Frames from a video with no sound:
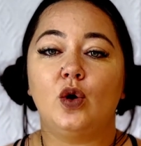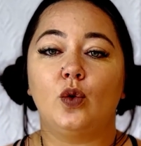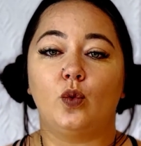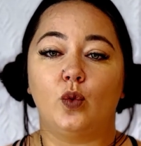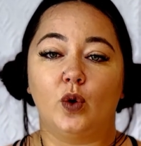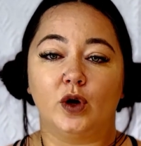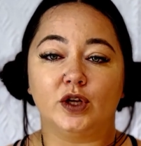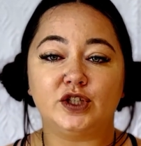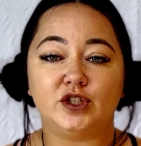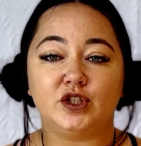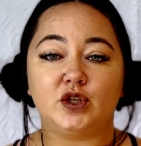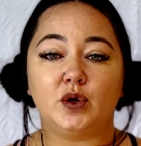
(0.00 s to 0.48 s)

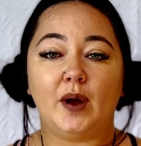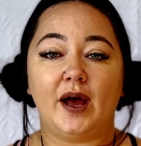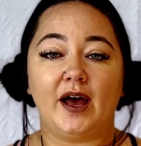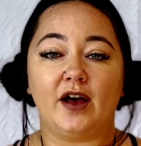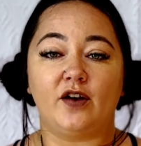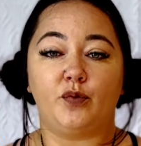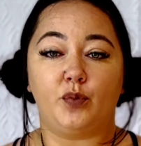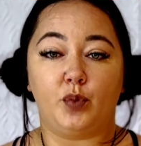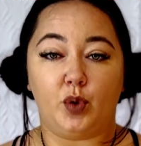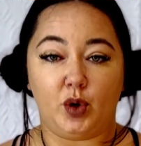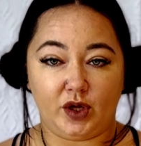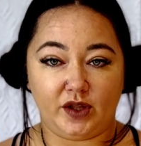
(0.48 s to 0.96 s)
Once you
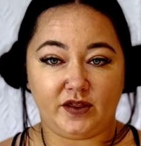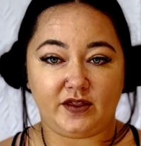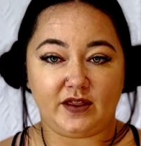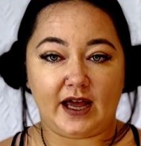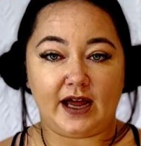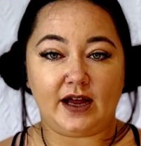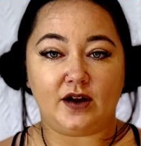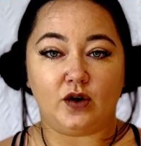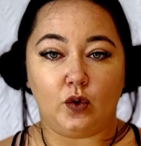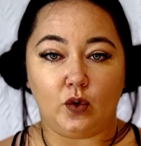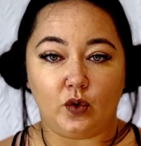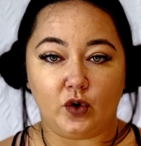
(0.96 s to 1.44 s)
have put
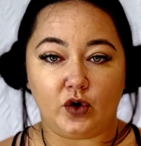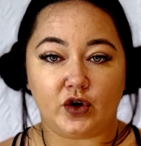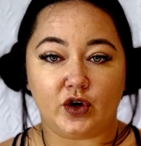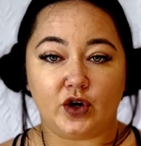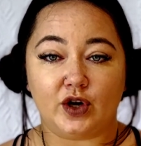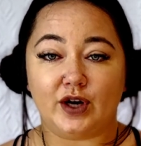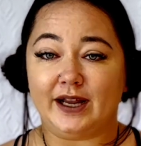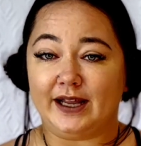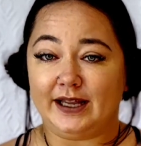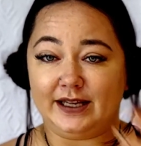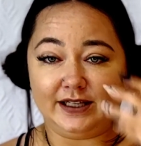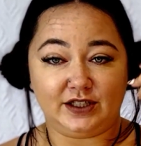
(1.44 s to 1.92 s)
that
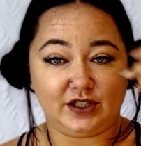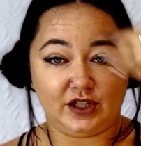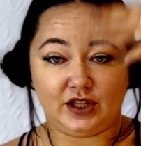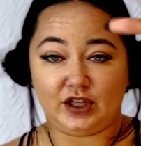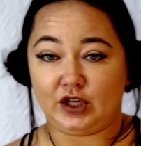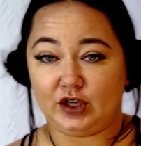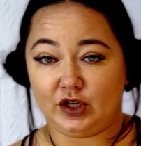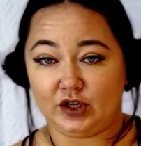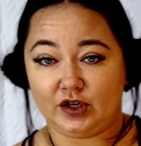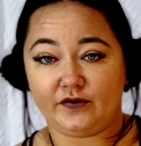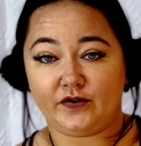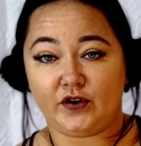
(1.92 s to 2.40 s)
order into the
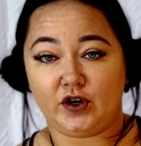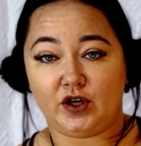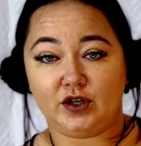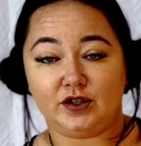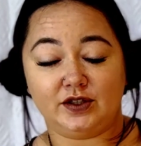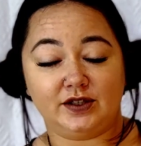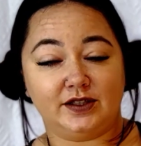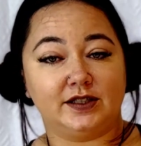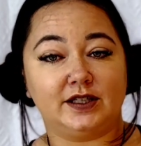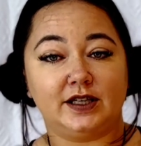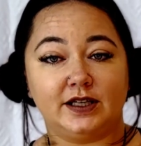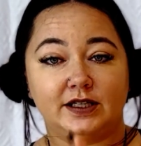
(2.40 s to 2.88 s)

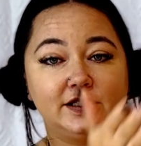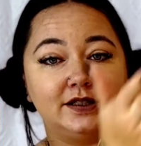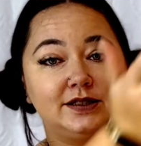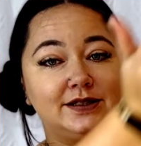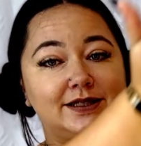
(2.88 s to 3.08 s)
universe,